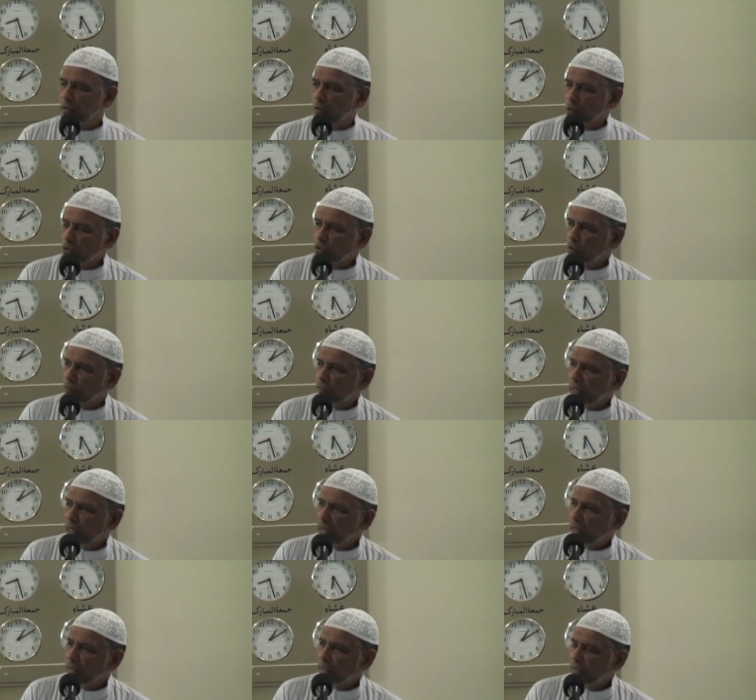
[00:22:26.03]
Yusuf
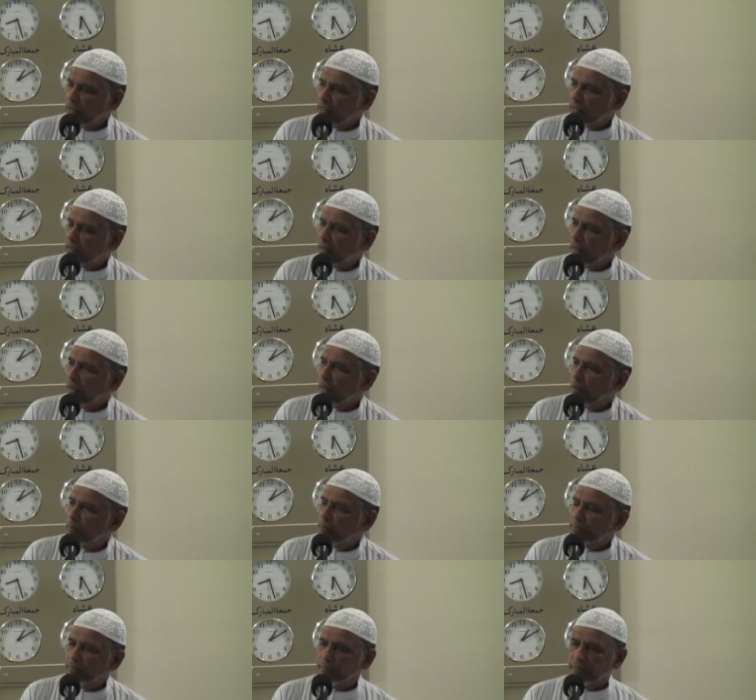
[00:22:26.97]
alayhi
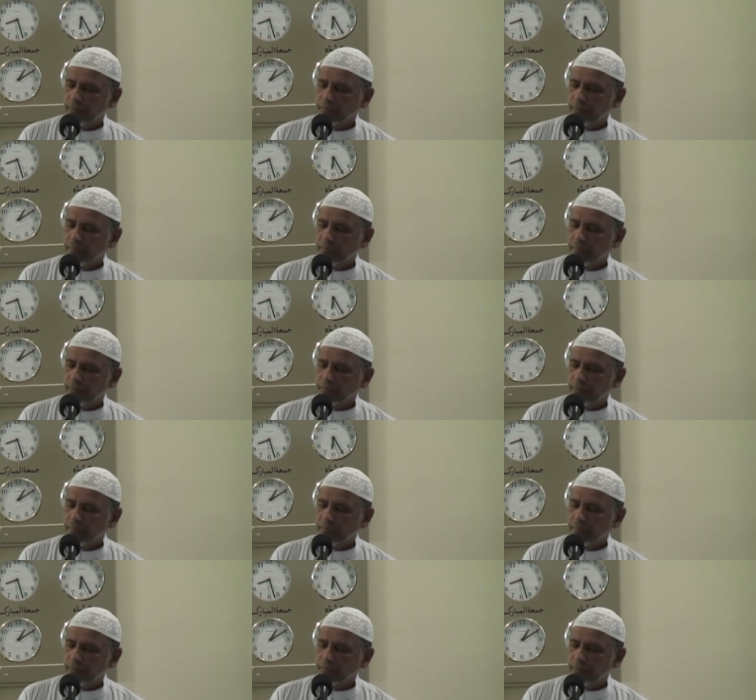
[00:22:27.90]
salam.